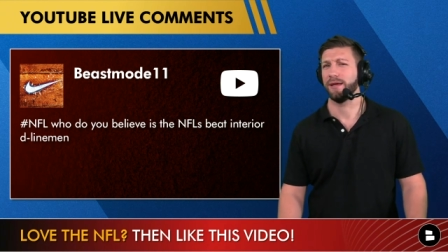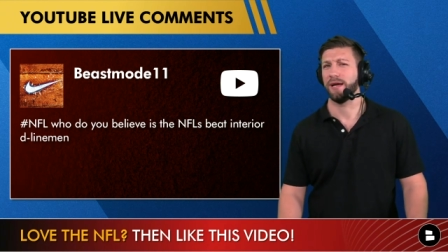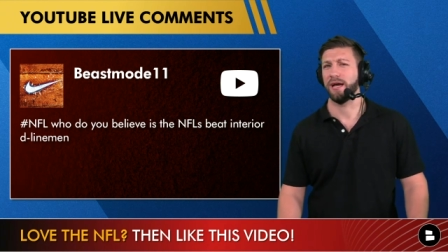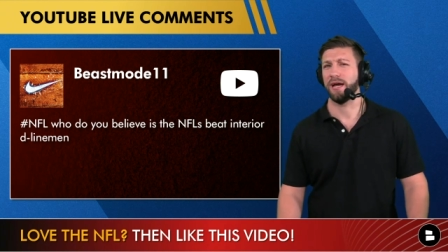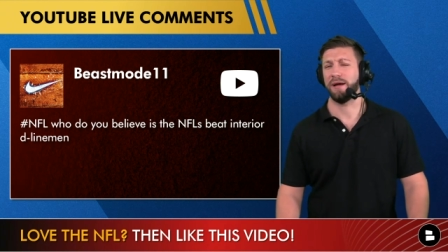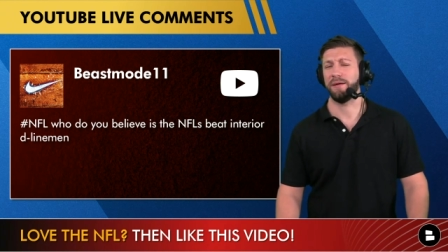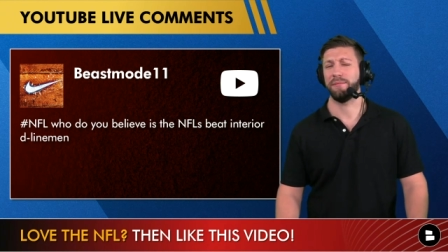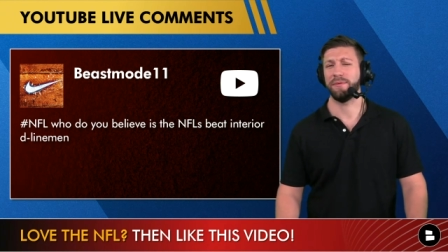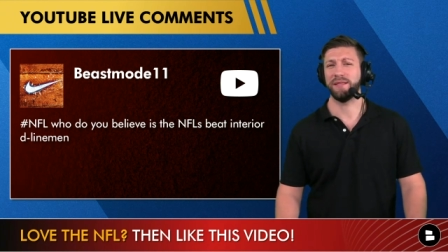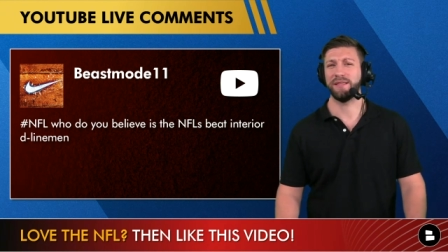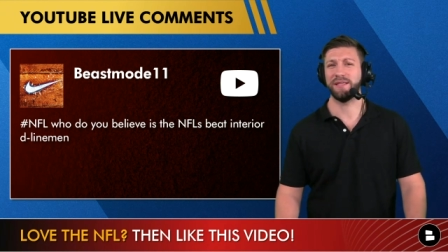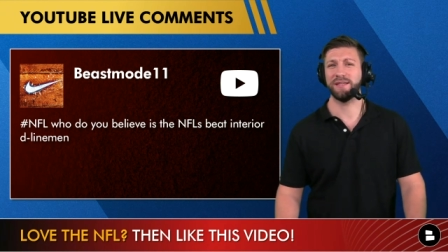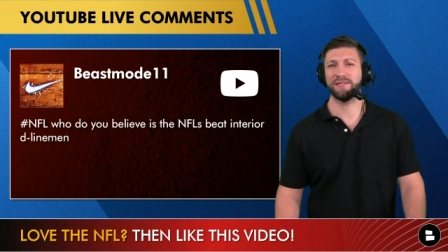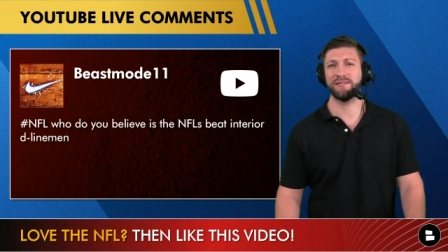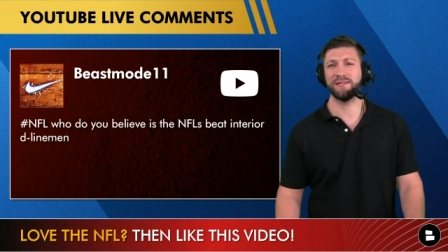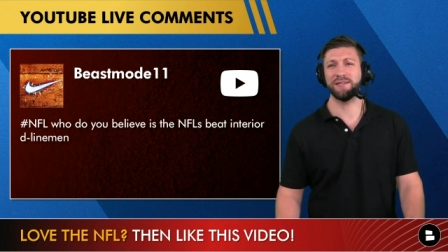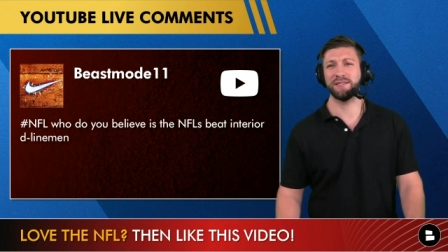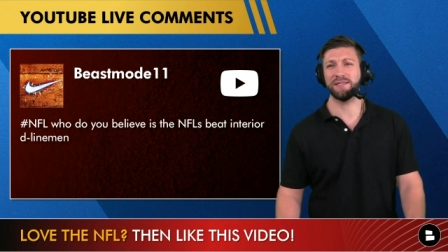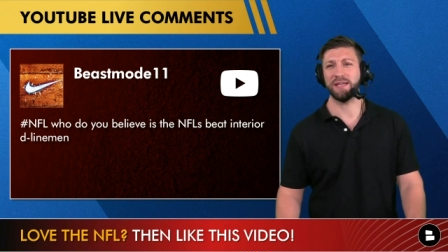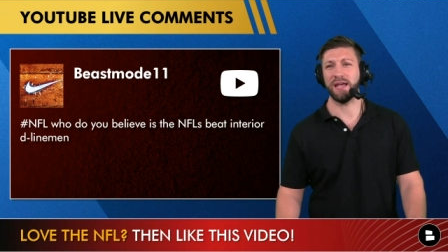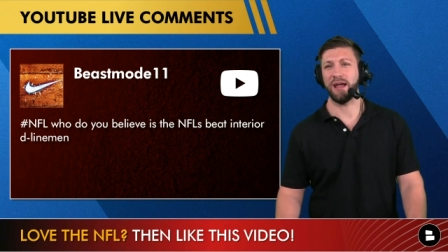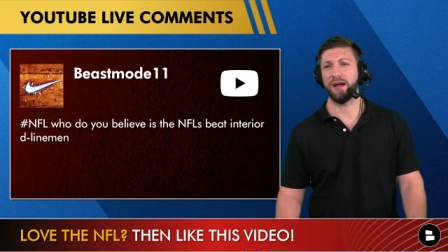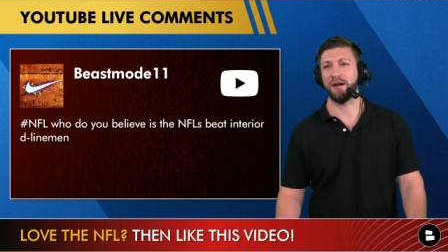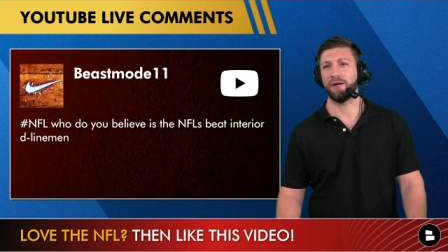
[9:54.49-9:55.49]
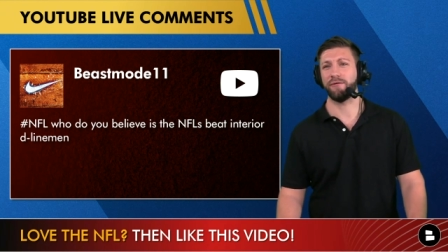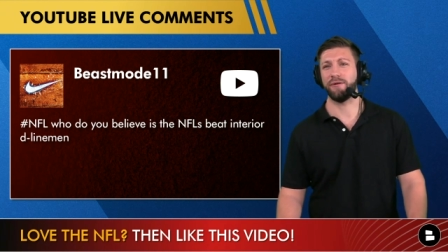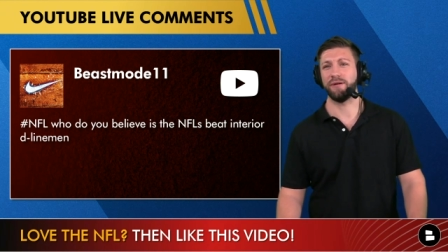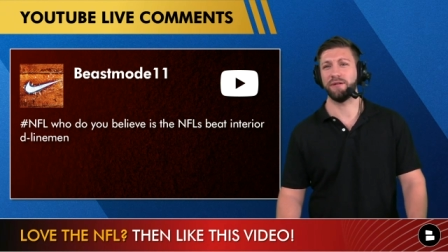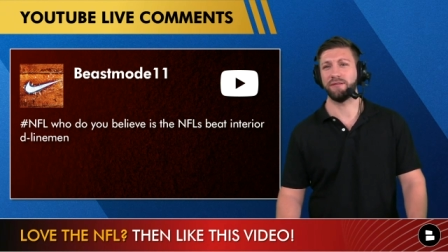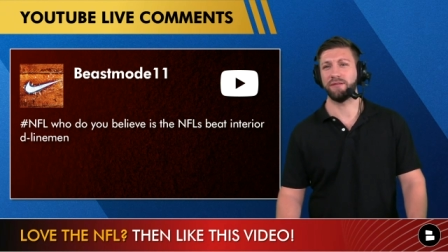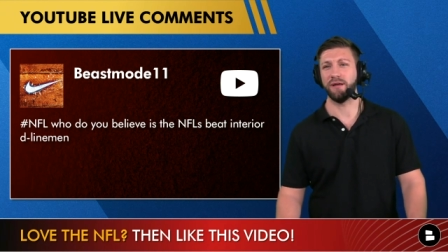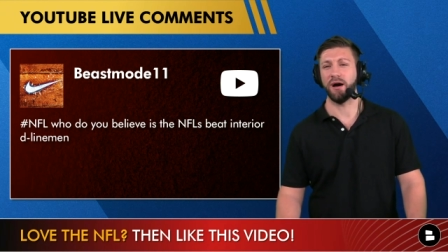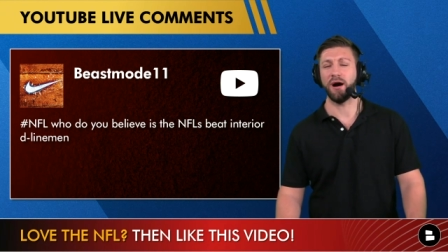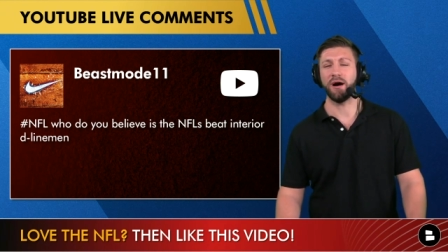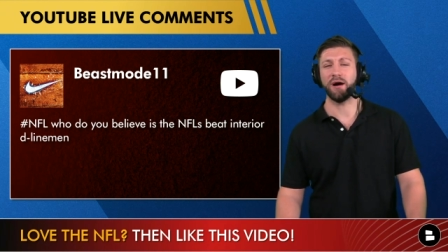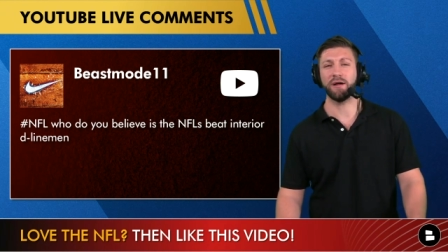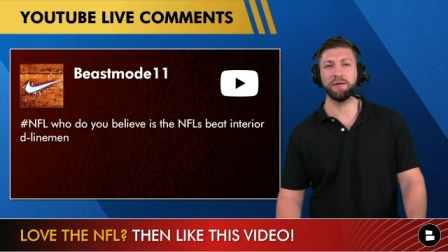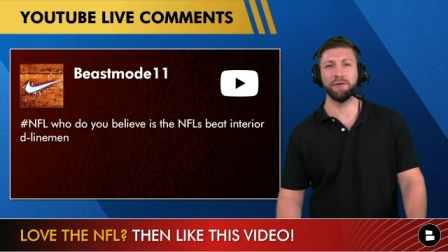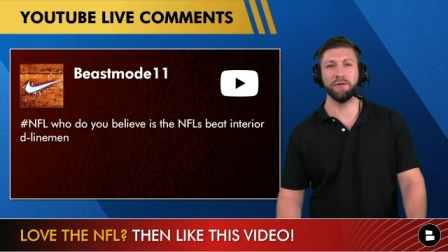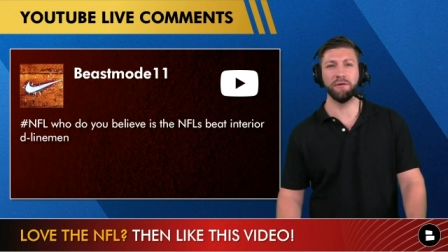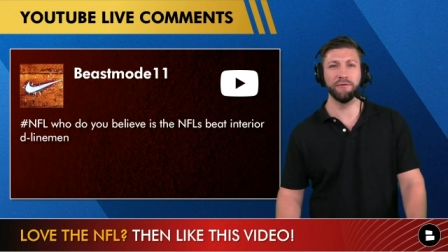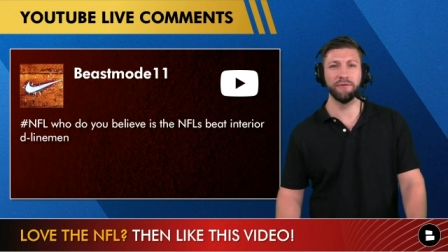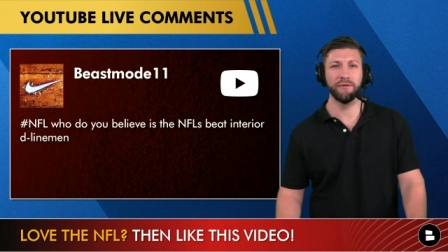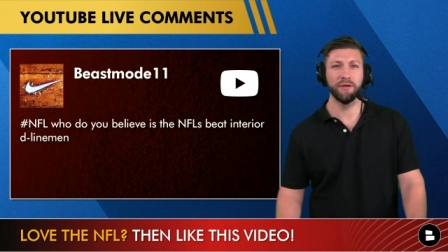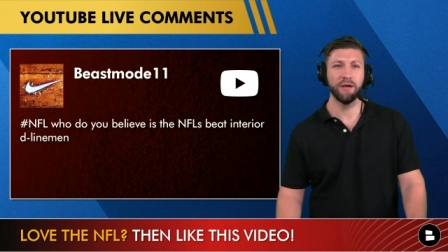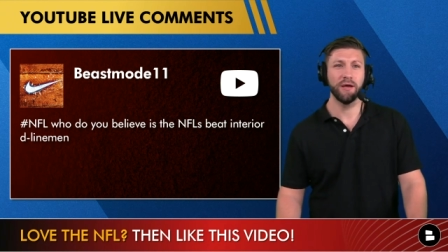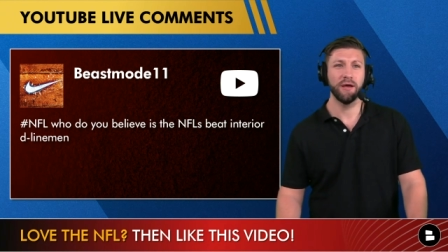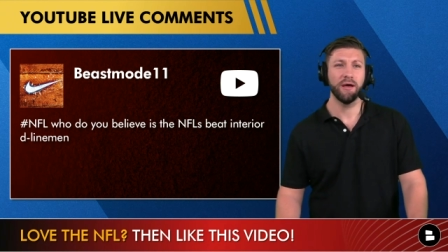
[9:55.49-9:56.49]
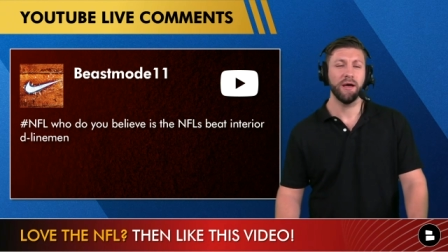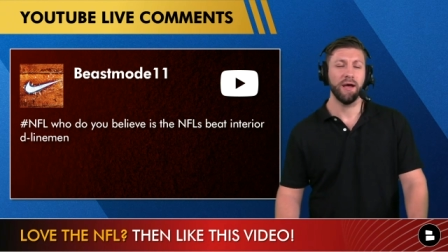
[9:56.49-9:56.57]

I mean, this is Aaron Donald,